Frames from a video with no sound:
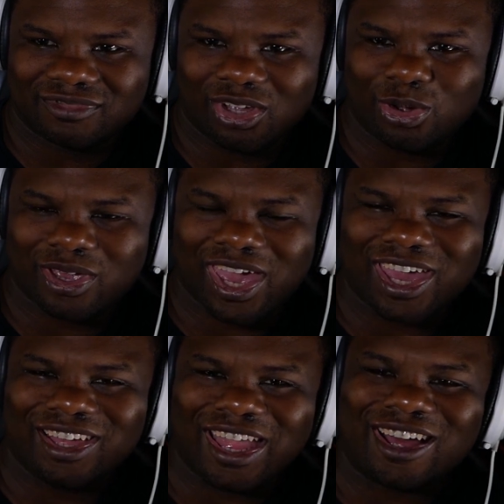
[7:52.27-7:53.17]

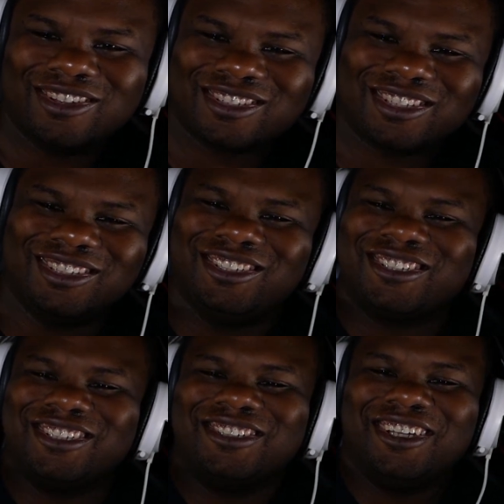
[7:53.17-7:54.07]
Okay, Allison
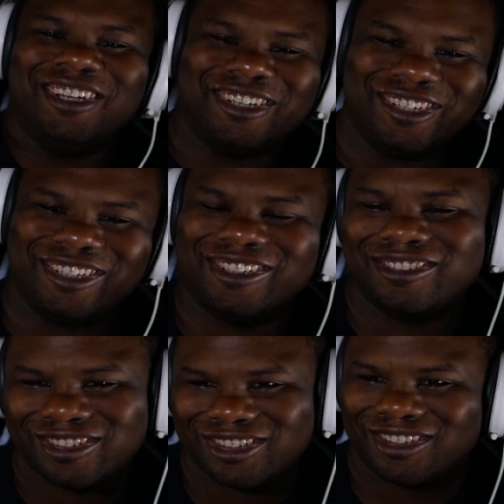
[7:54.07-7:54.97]
looking good.
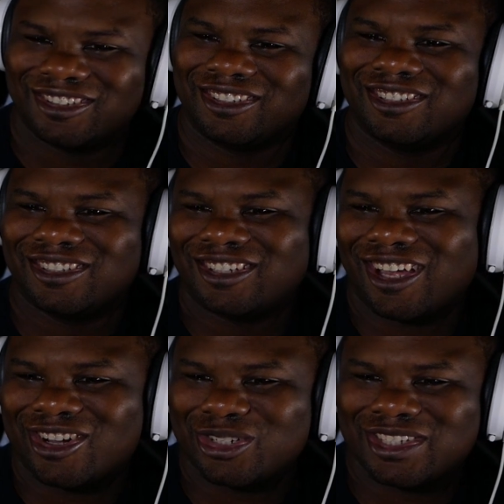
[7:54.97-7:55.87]

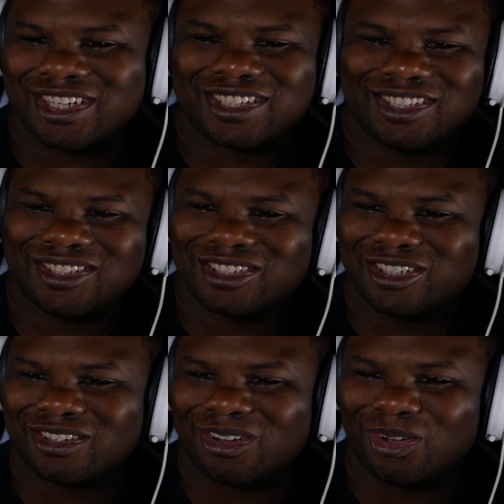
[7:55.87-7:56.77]
Got her 60s
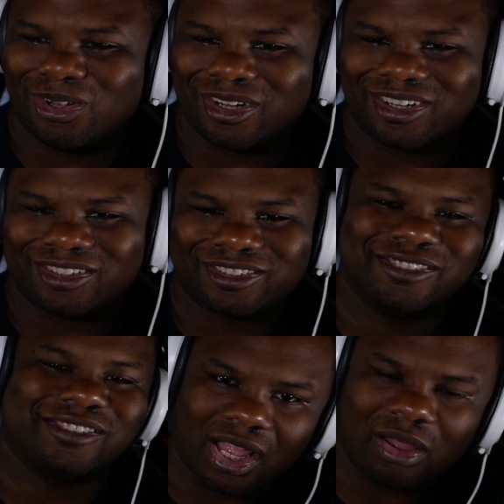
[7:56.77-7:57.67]
look on.
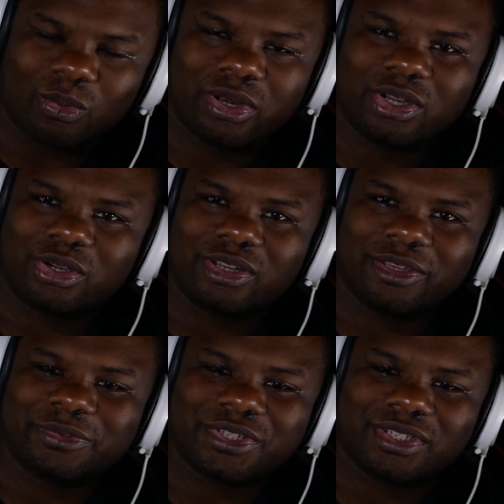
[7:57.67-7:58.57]
I wonder
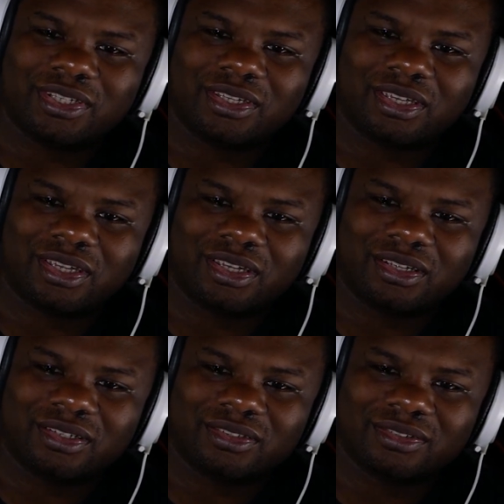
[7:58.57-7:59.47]
if she
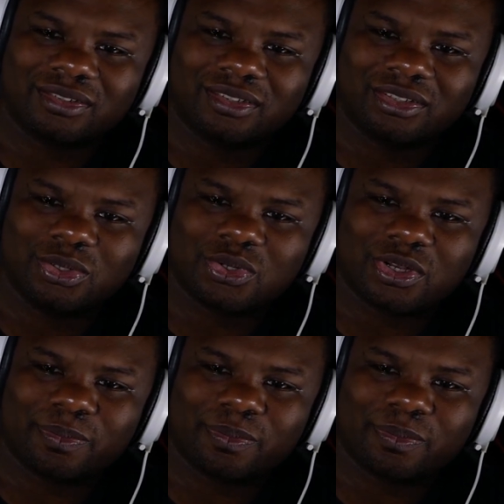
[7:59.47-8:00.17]
used her